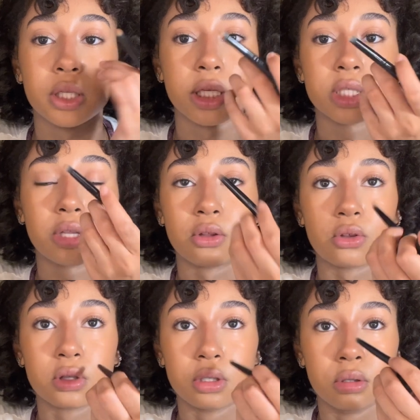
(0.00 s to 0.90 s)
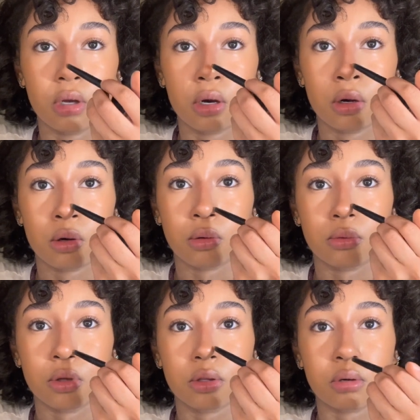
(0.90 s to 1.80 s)
nothing. There's no
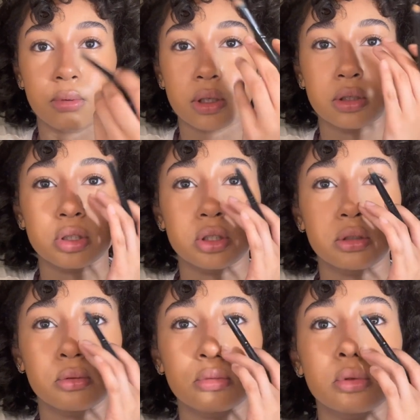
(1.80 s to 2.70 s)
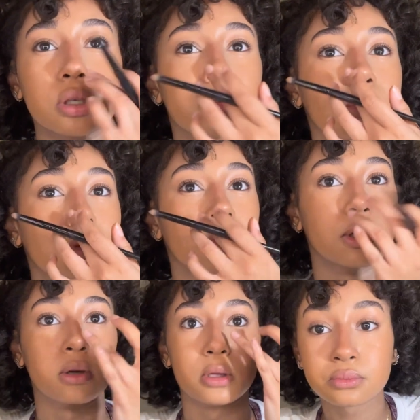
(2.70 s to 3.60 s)
reason to just do it, like, to be
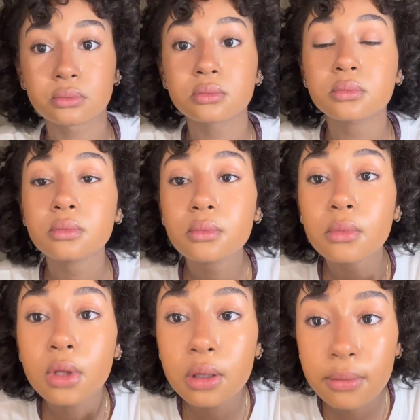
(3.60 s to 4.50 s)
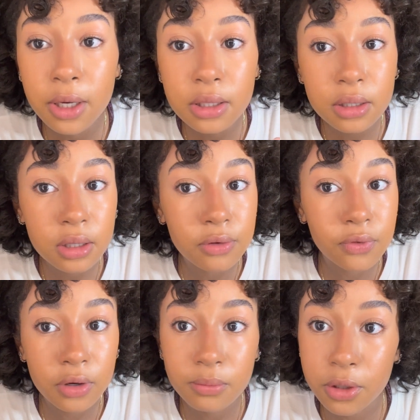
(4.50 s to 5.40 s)
honest. So basically
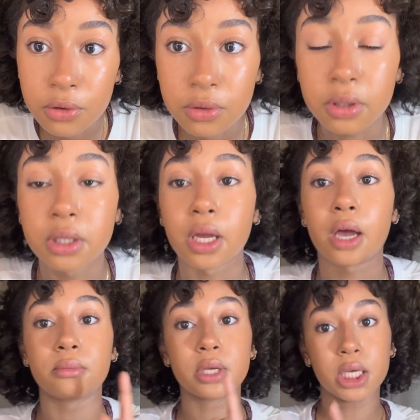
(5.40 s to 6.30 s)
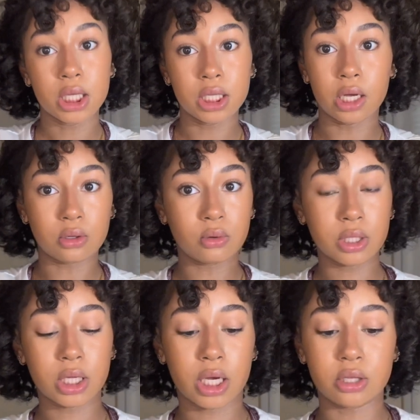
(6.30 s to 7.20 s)
first my nose will look like that. Not the only
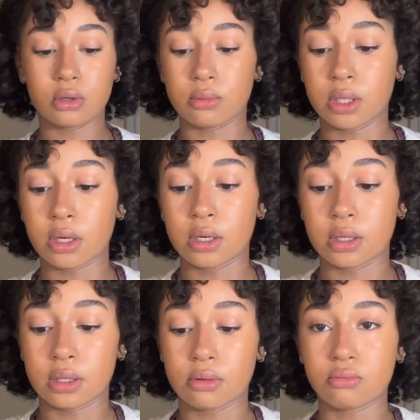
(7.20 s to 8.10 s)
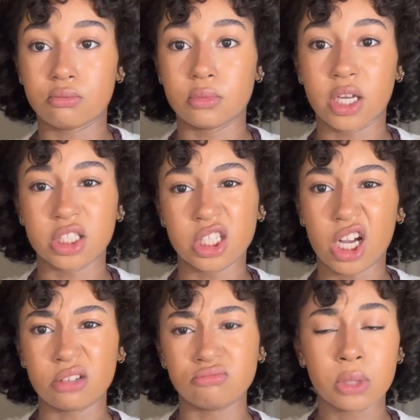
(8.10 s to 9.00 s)
thing I do because that's
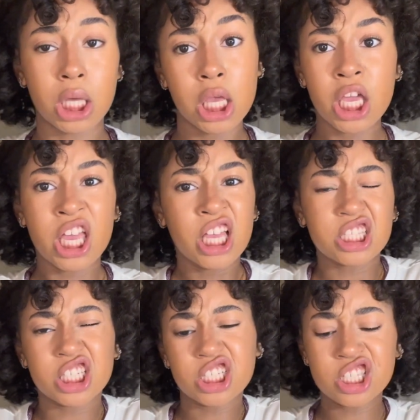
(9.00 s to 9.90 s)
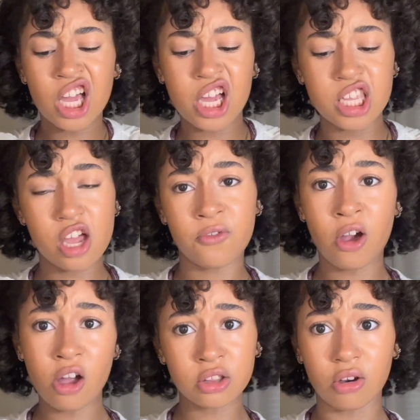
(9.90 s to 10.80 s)
just not enough
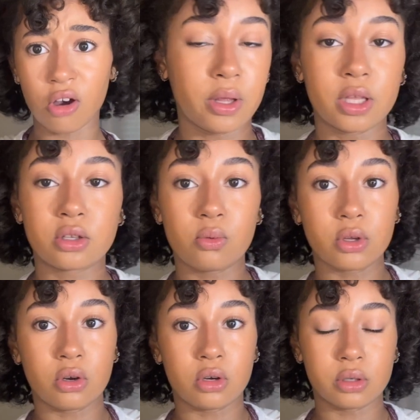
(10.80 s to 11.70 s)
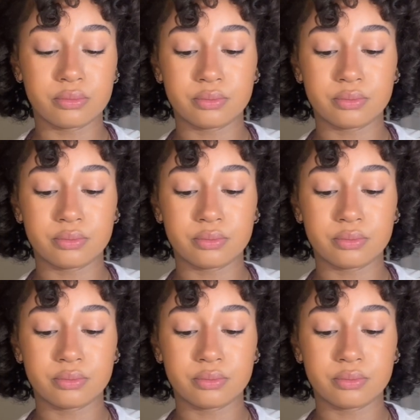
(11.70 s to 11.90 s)
contour. While that's going on,